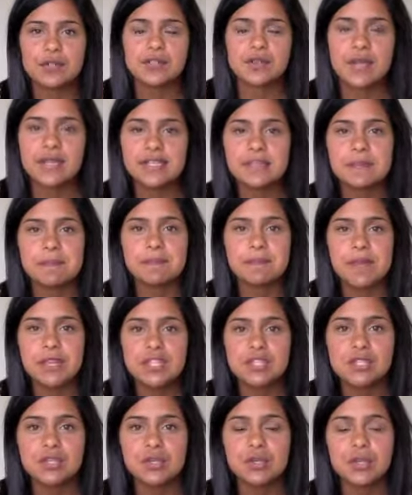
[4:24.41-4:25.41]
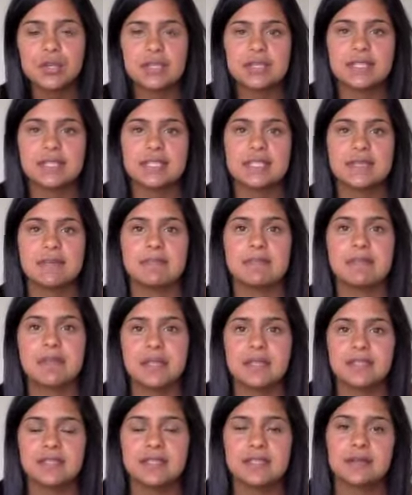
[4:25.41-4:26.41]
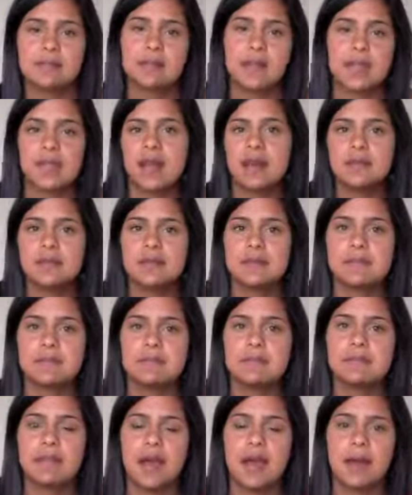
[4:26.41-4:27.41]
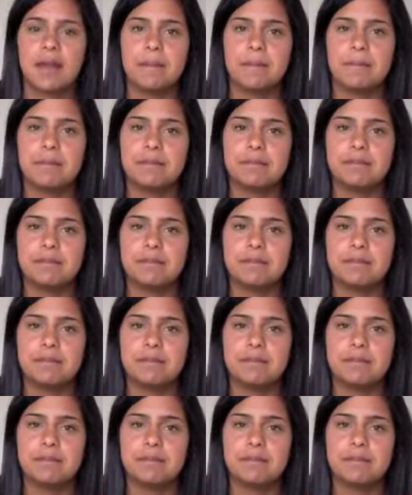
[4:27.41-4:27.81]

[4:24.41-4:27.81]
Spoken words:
Grate some beetroot into some mince and make up some